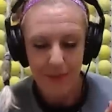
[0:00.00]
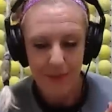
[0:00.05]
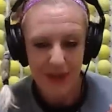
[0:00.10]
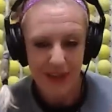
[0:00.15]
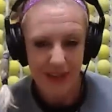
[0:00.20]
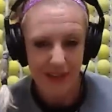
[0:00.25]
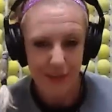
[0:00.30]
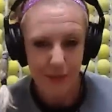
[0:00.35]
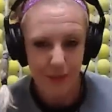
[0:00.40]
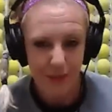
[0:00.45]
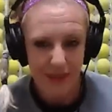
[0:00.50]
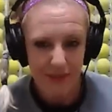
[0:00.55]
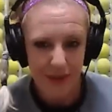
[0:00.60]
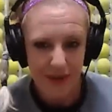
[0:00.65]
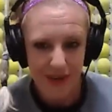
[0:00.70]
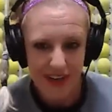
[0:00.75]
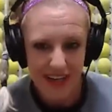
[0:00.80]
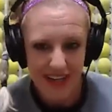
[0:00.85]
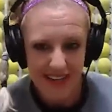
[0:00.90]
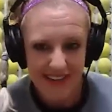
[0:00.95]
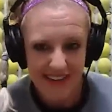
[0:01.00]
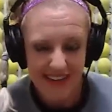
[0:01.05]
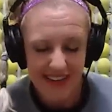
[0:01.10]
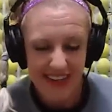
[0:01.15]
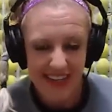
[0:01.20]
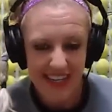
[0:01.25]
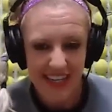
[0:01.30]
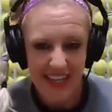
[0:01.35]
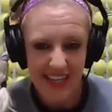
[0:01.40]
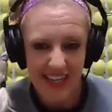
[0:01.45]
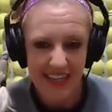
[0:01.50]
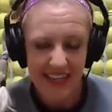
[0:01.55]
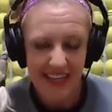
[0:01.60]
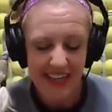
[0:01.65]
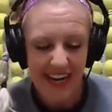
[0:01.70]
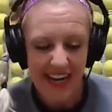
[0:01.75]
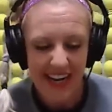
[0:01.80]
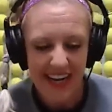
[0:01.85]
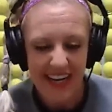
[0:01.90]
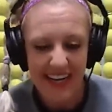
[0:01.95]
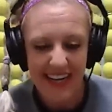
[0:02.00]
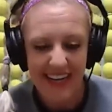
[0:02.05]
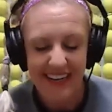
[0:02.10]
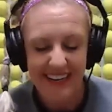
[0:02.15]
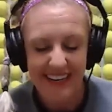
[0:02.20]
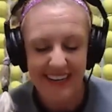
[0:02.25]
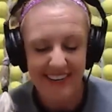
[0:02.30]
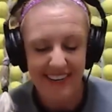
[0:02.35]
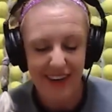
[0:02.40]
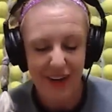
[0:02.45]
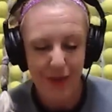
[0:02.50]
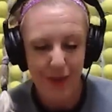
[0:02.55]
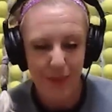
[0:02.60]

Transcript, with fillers: because we brought Andy in and